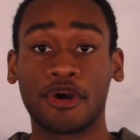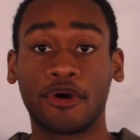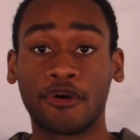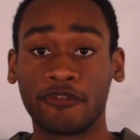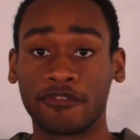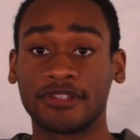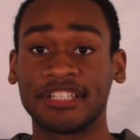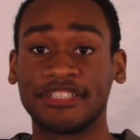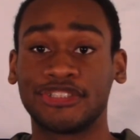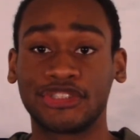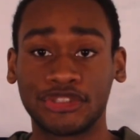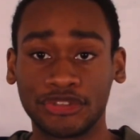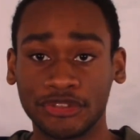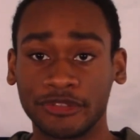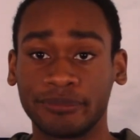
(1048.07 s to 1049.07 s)
overly
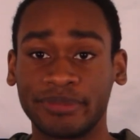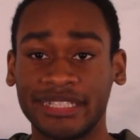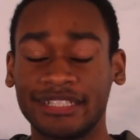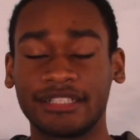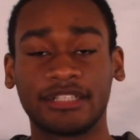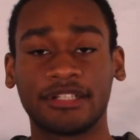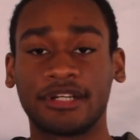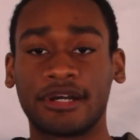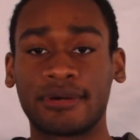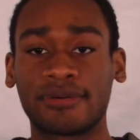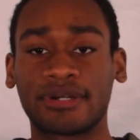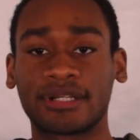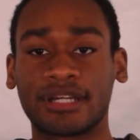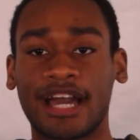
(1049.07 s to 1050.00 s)
stupid, you know.